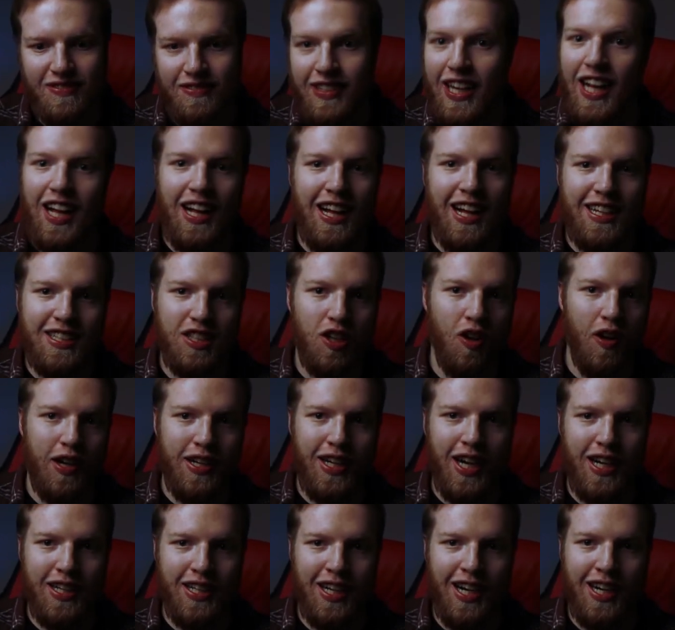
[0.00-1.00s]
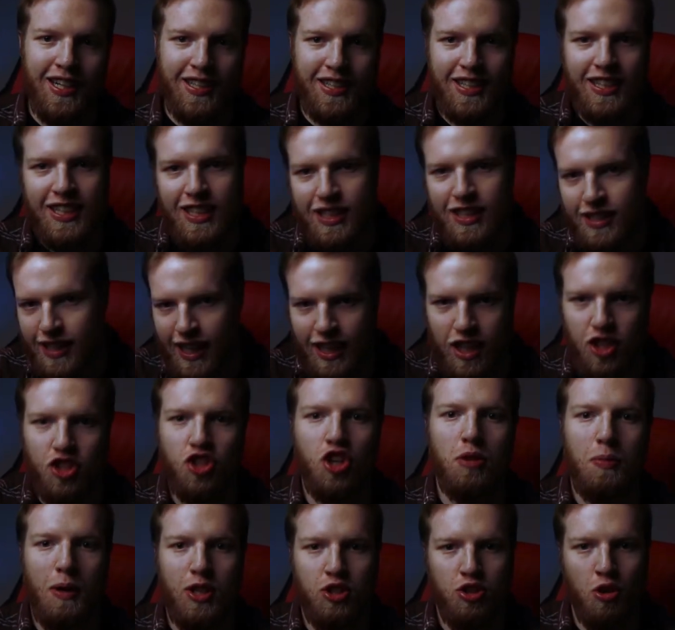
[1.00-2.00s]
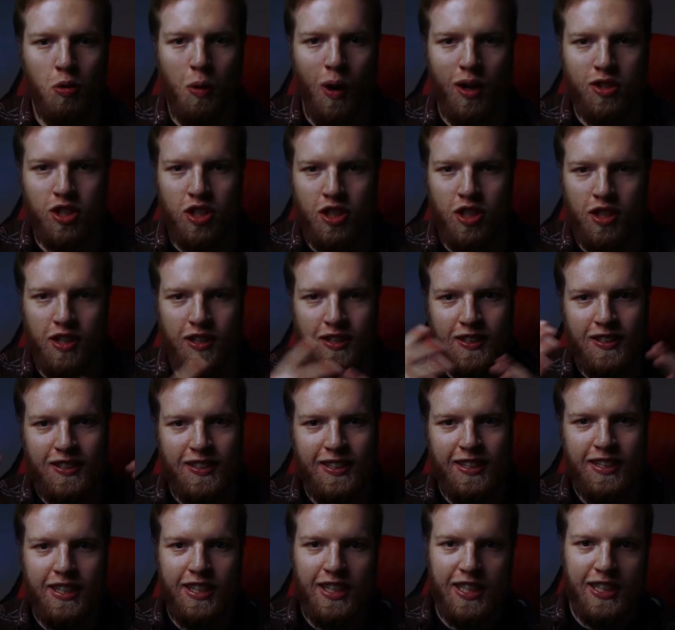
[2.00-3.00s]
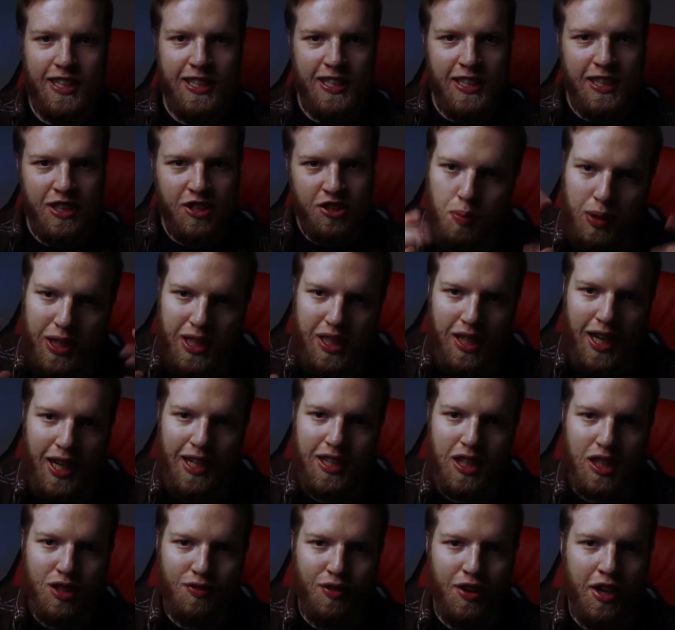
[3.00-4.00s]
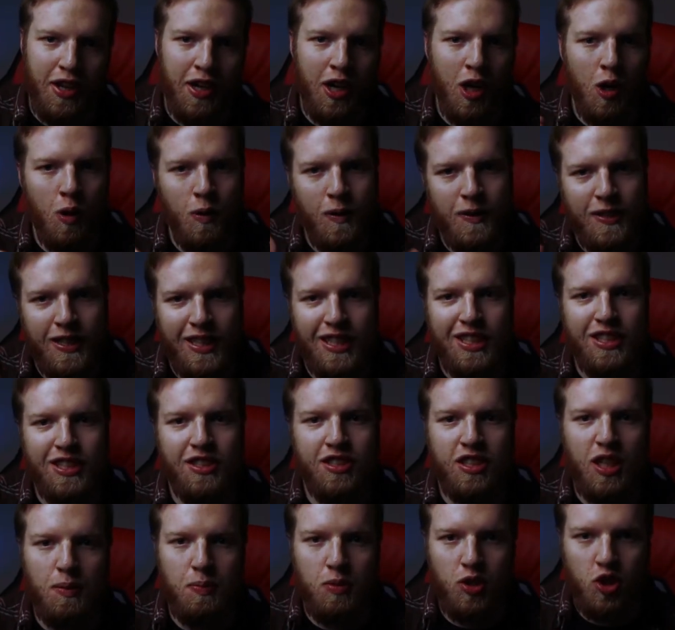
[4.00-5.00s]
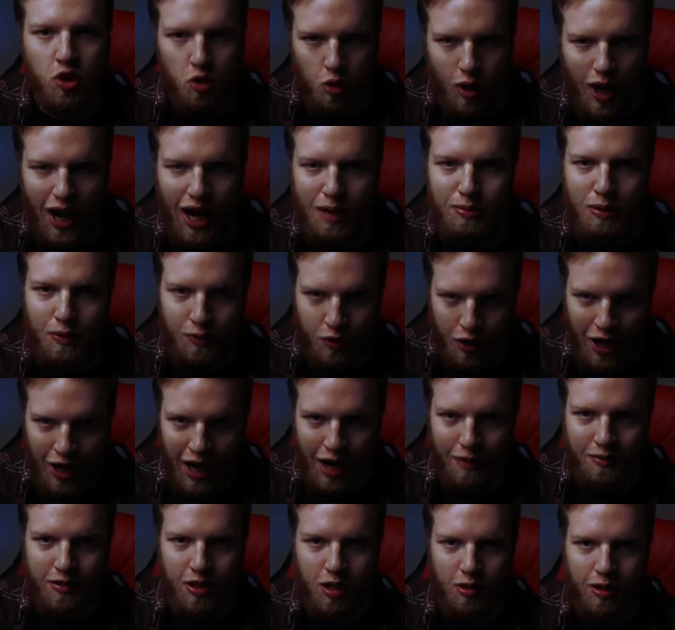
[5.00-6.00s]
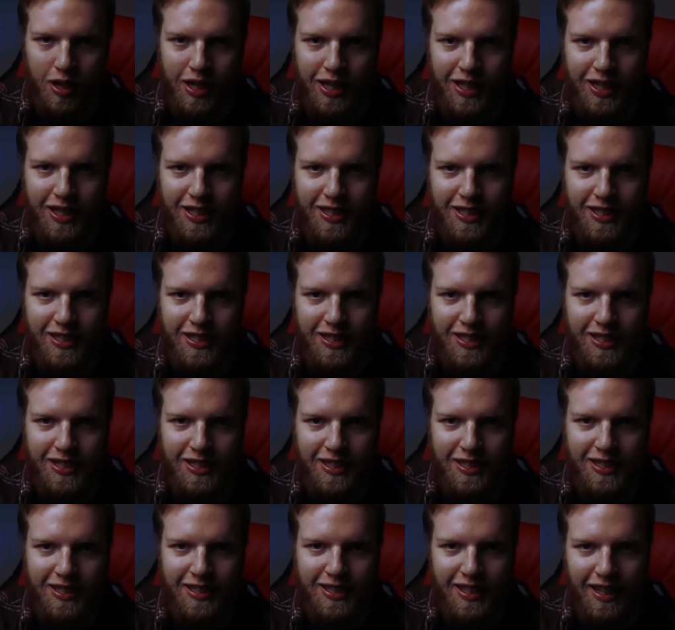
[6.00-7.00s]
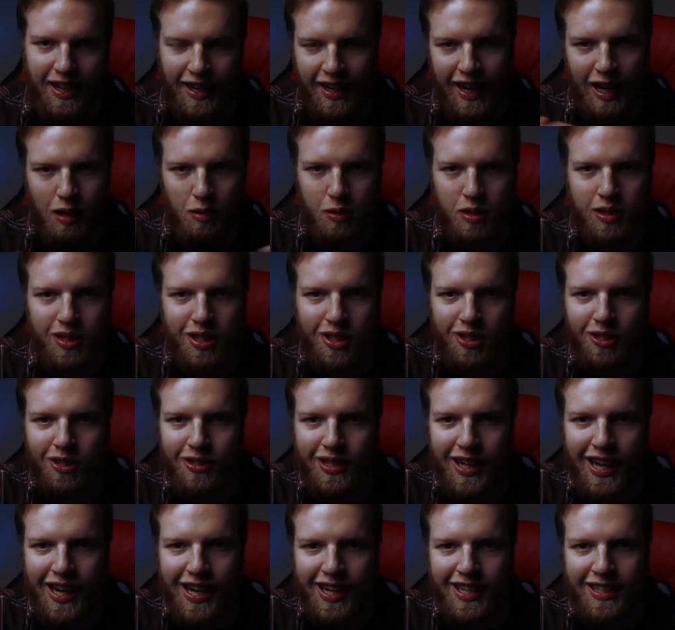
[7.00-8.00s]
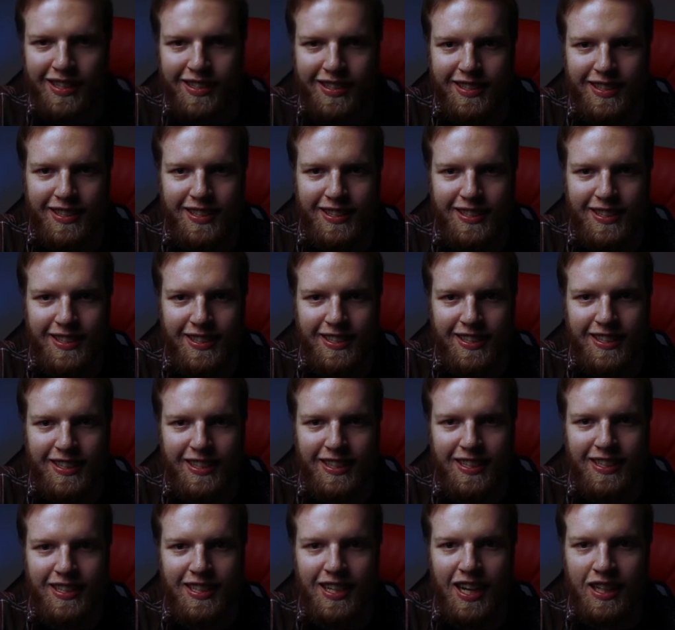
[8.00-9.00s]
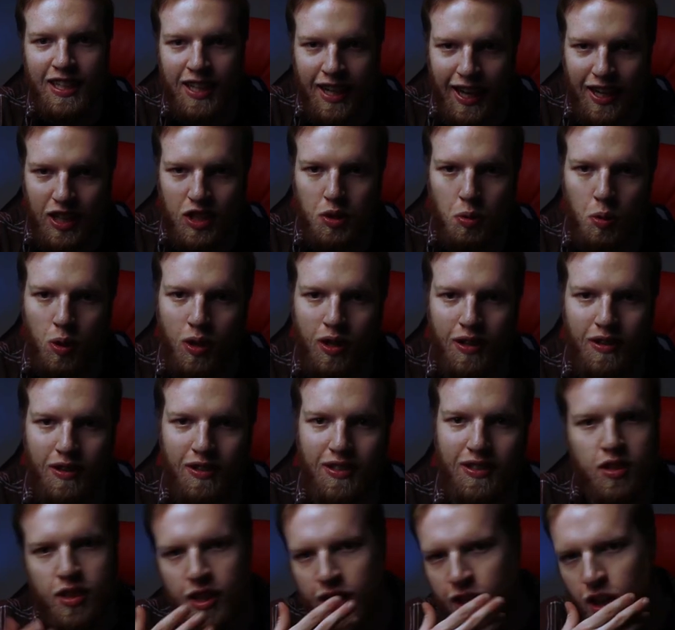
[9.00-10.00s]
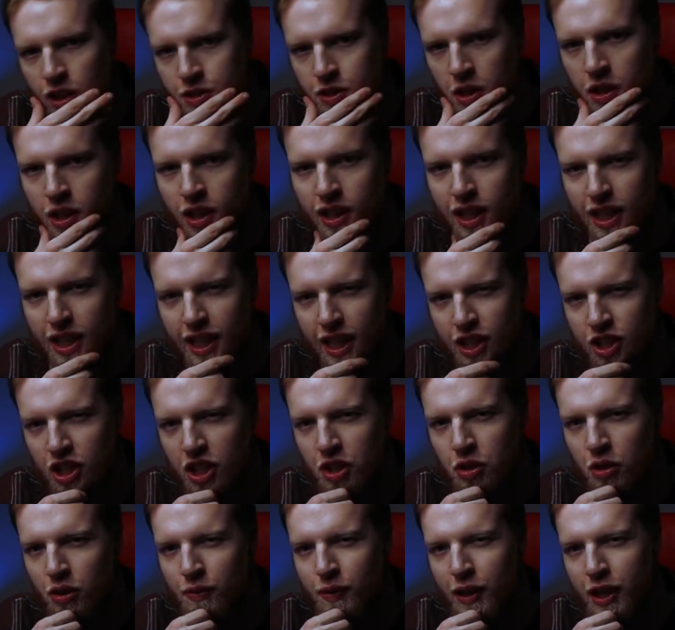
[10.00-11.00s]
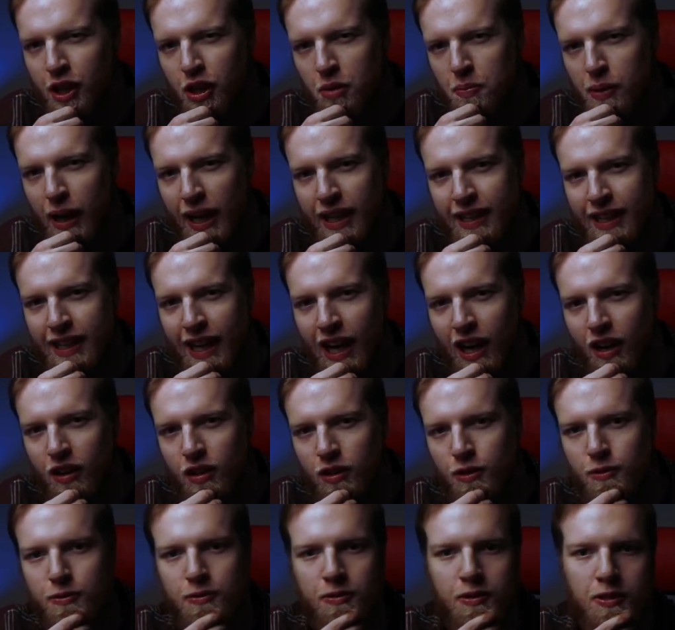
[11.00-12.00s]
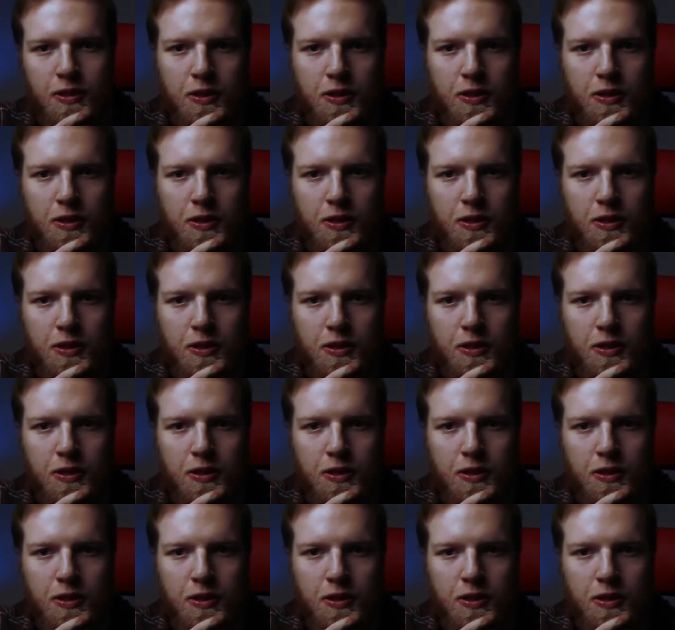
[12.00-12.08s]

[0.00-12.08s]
that's all I got, guys. Thanks so much for watching. Please like this video. Subscribe if you haven't already. And I will see you guys in the next one. And also, do you think I should do a video breakdown of